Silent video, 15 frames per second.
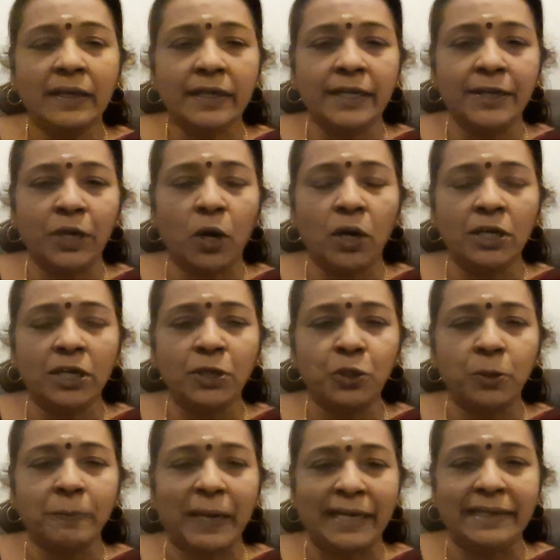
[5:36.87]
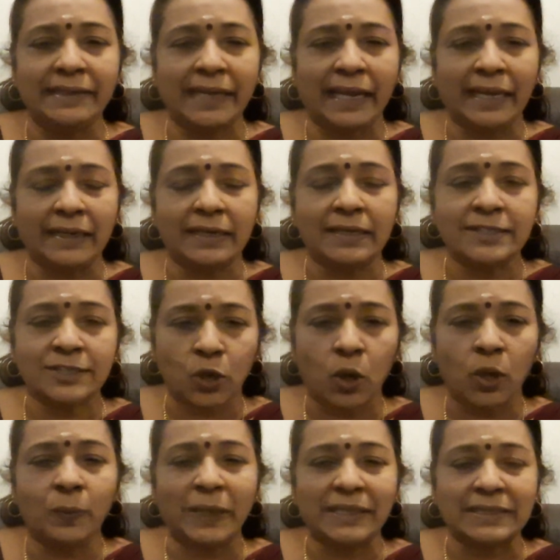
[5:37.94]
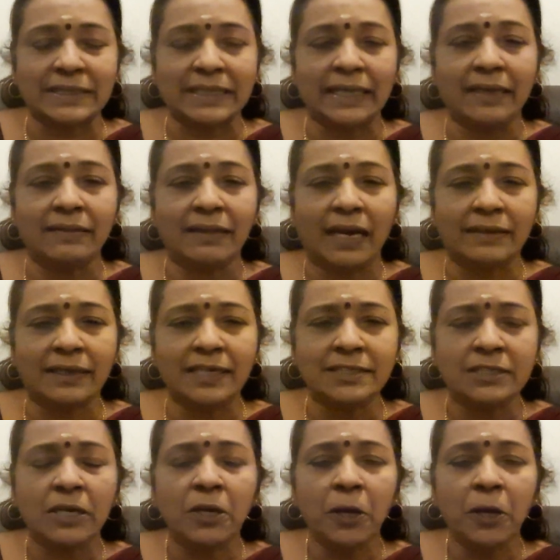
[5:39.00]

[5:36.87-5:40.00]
In order to maintain solvency, that is